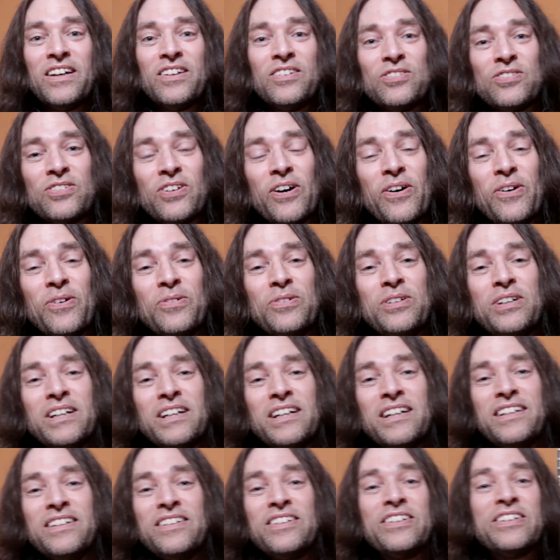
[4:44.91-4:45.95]
So
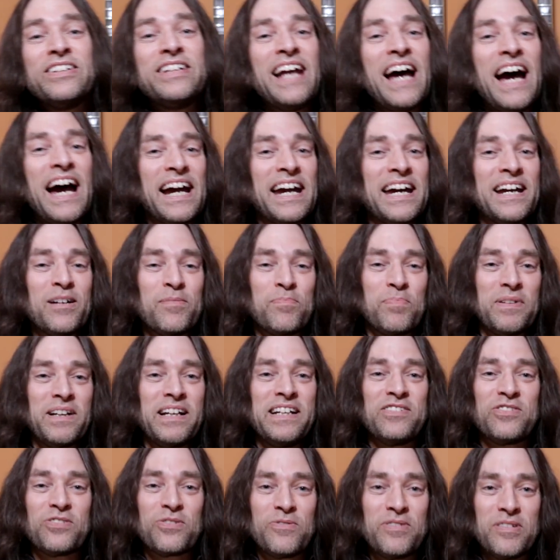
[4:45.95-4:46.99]
they're not going to
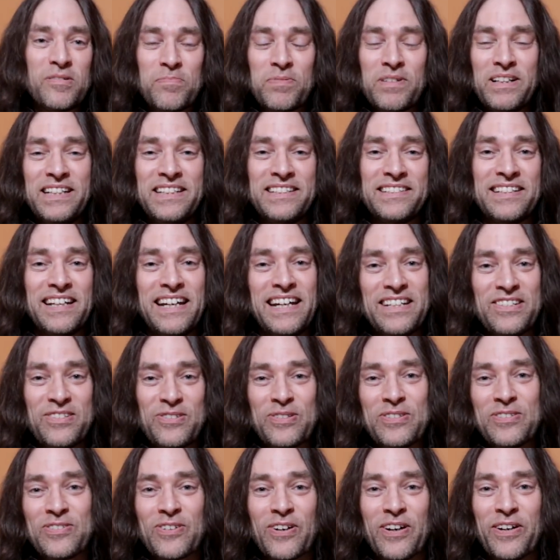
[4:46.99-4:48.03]
place crippling
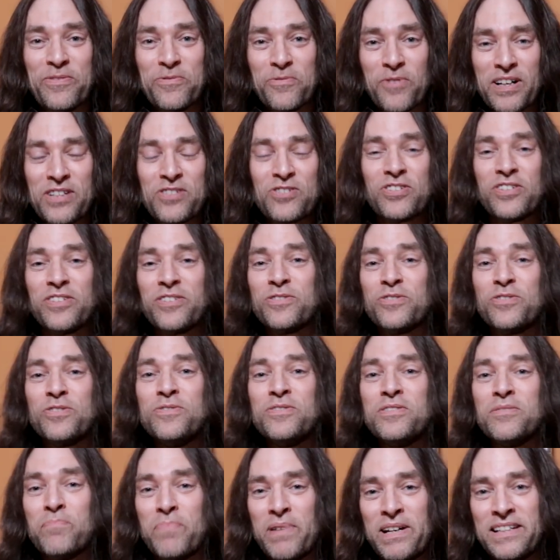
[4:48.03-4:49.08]
sanctions on Russia. They're too
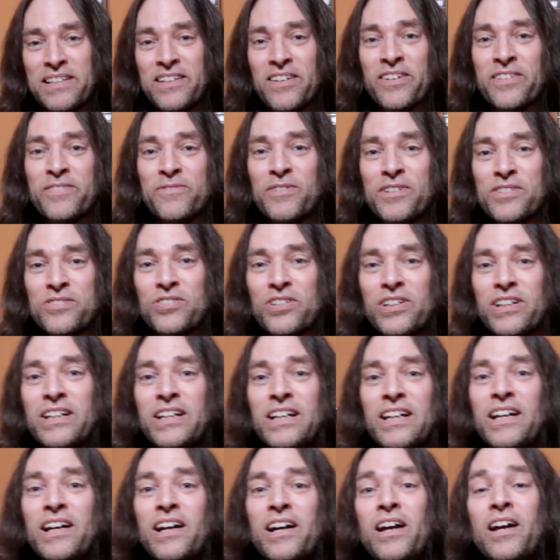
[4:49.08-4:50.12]
dependent on Russia.
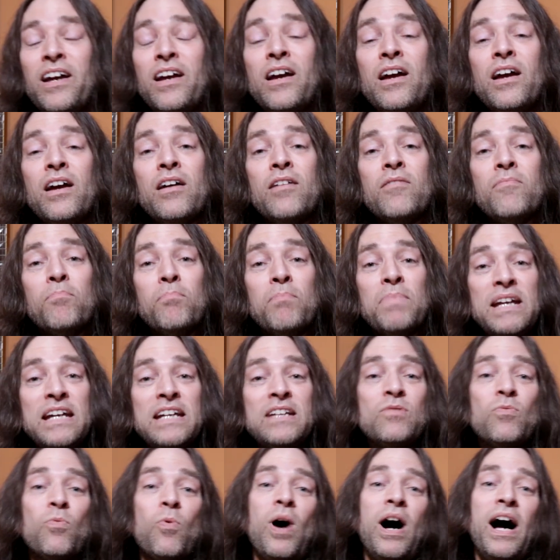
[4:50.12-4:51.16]

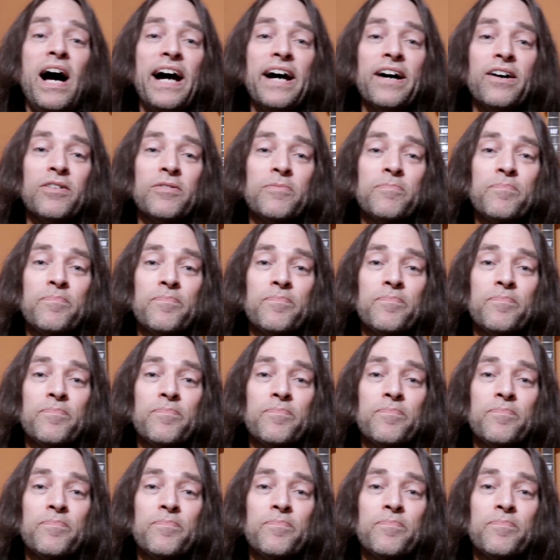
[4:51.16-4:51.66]
Meanwhile,